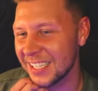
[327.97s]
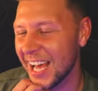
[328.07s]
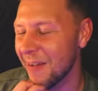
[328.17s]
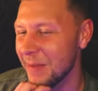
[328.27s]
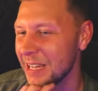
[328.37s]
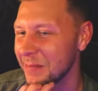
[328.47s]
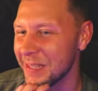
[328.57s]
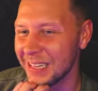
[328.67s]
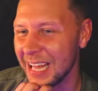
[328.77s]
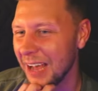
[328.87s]
That made me
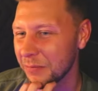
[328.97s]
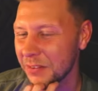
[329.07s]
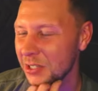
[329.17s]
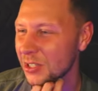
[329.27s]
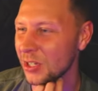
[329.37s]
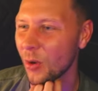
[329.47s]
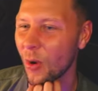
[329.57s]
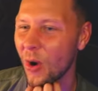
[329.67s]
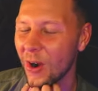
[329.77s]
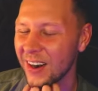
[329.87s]
laugh so
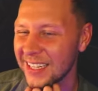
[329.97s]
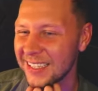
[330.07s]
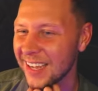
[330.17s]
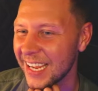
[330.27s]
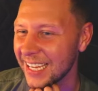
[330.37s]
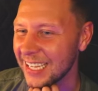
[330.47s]
hard. It's like